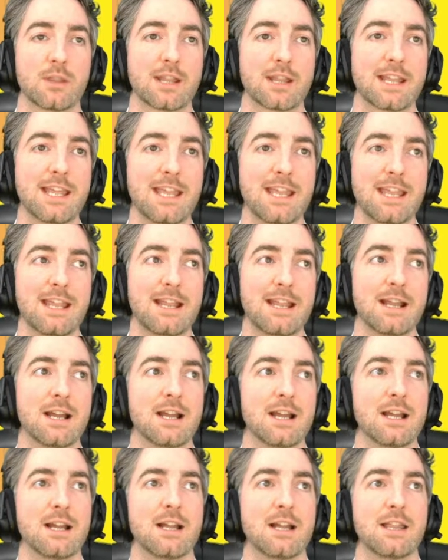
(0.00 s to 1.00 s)
The key
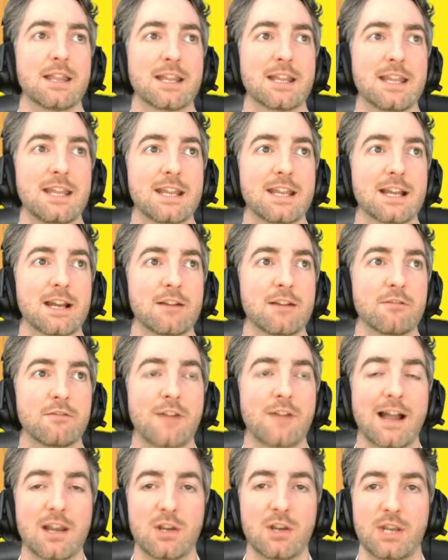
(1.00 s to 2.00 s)
kind of
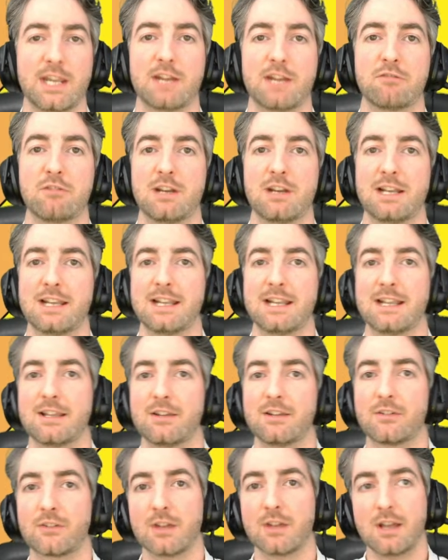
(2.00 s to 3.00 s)
value here really
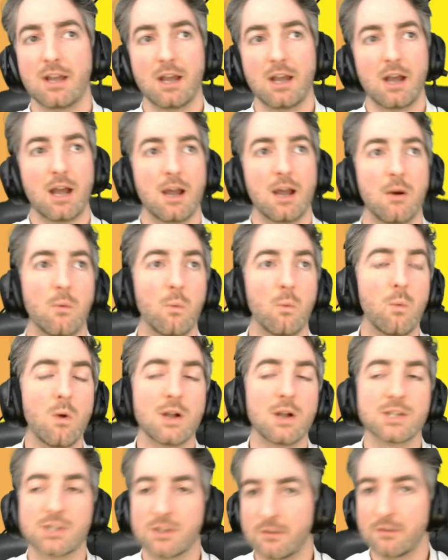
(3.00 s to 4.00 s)
is
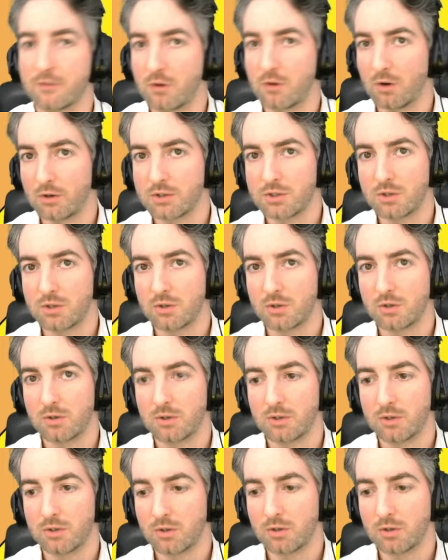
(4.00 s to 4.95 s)
once you've got your